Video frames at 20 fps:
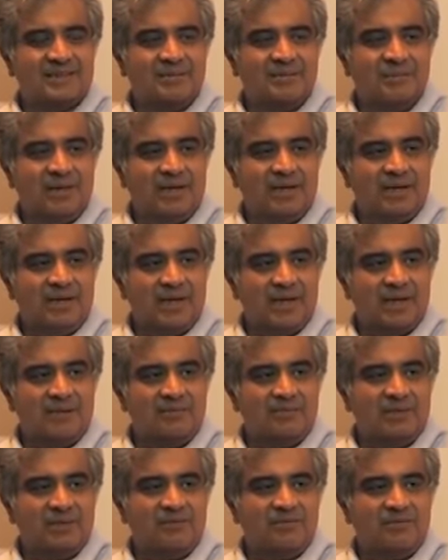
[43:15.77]
My entire
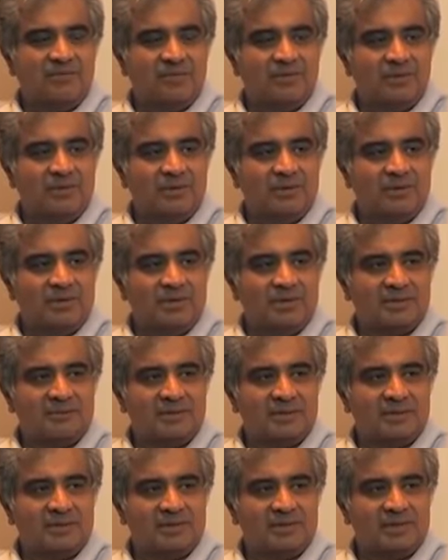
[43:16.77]
brief, all the
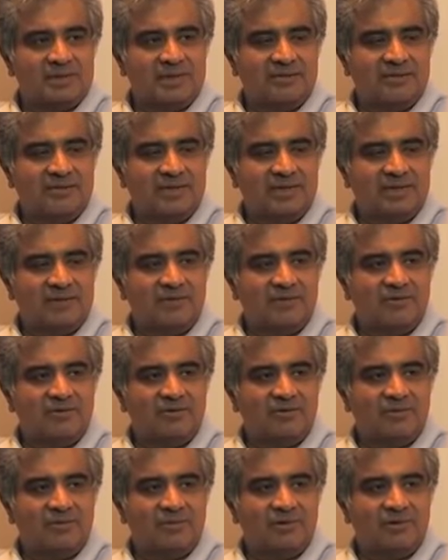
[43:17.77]
judgments, everything
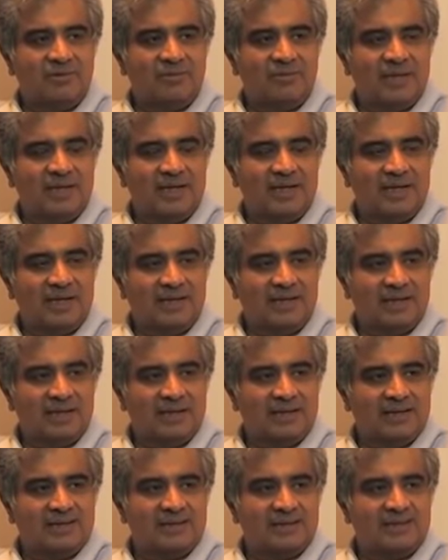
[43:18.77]
was on my
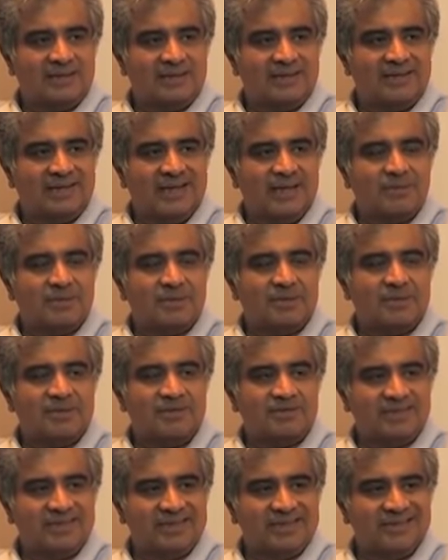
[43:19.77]
Apple
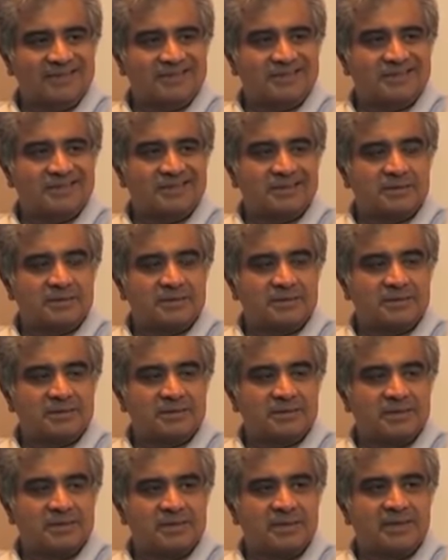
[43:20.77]
17 inch,
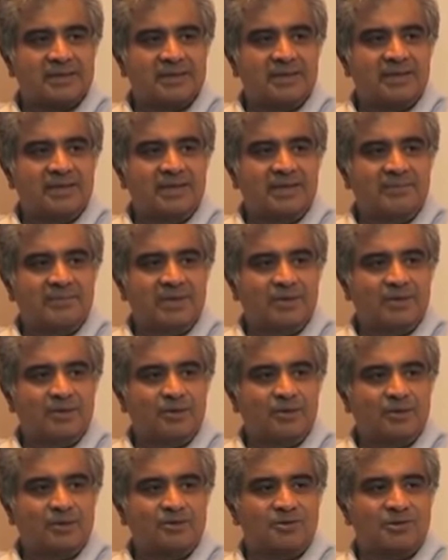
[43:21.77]
and my
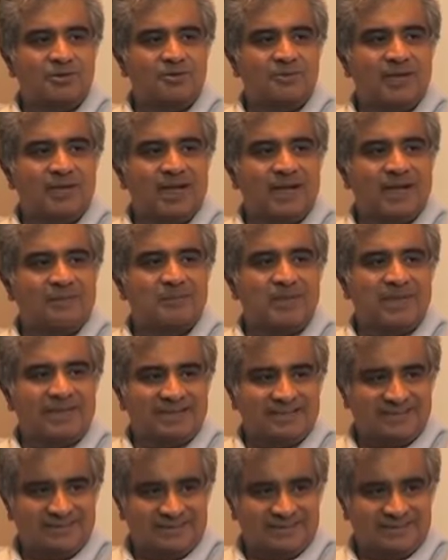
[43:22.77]
notes were on my iPad